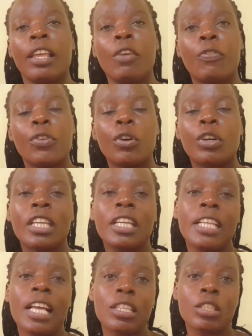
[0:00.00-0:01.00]
If your
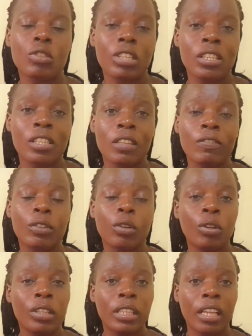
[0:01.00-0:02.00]
kid has not received
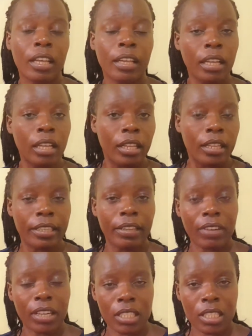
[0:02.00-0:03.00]
all the
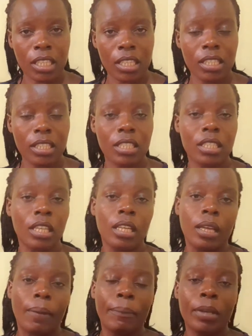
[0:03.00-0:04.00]
vaccines,
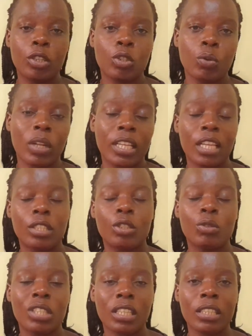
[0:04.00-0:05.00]
make sure
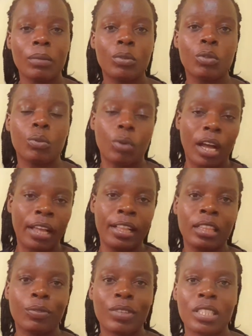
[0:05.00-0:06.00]
that you take them to a
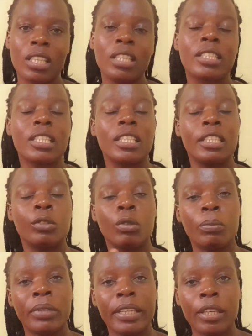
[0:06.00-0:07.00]
health facility. They
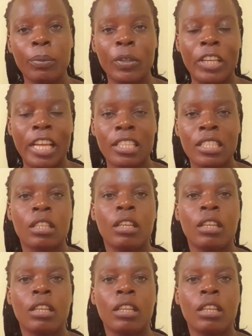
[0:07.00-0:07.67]
will be immunized.